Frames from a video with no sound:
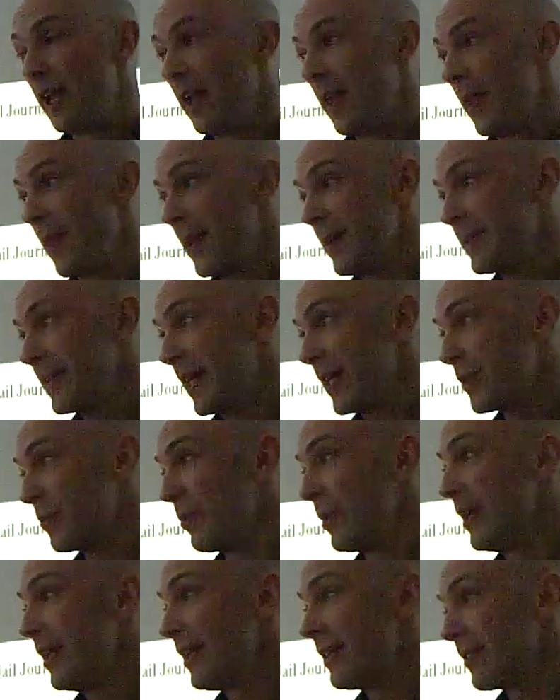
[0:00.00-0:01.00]
And it takes
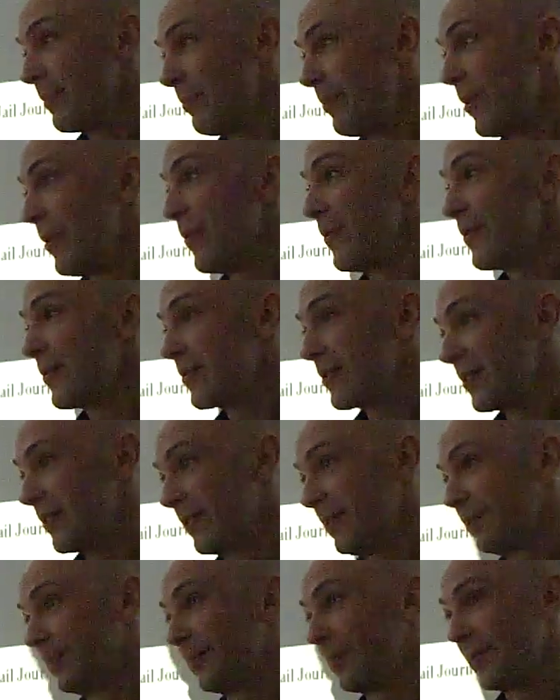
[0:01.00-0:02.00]
weeks and months,
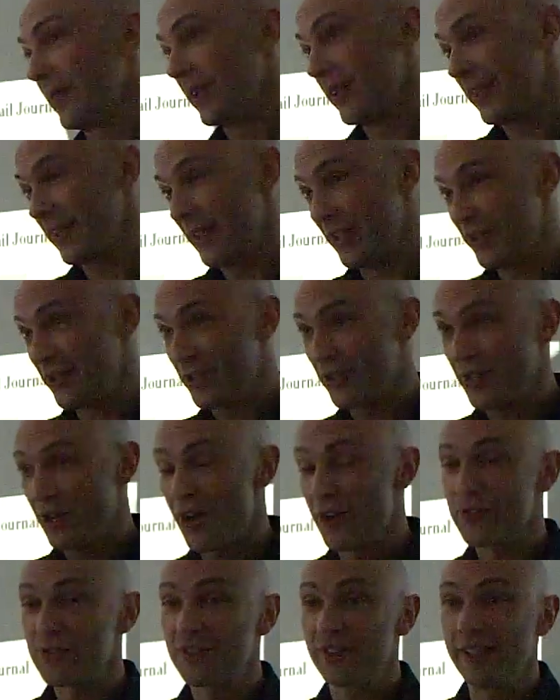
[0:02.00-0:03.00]
and you're just
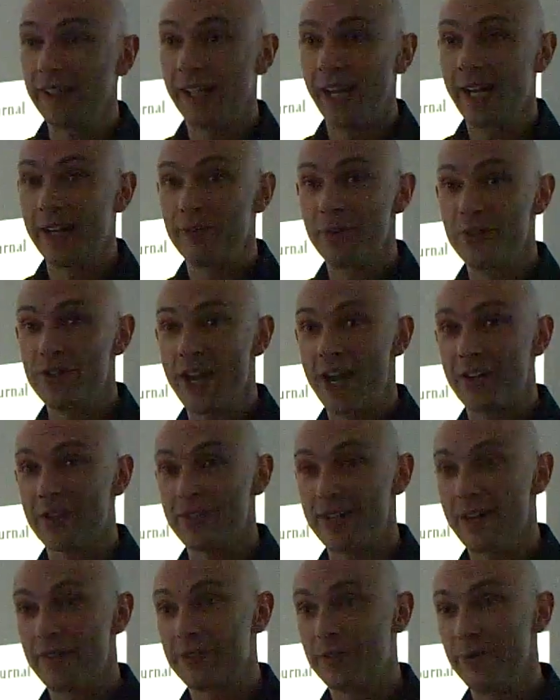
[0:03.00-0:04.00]
constantly getting
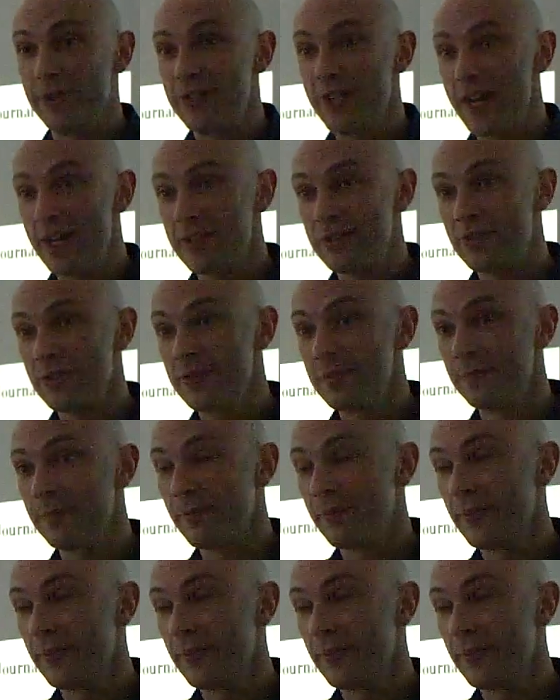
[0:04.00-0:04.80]
rejection after rejection.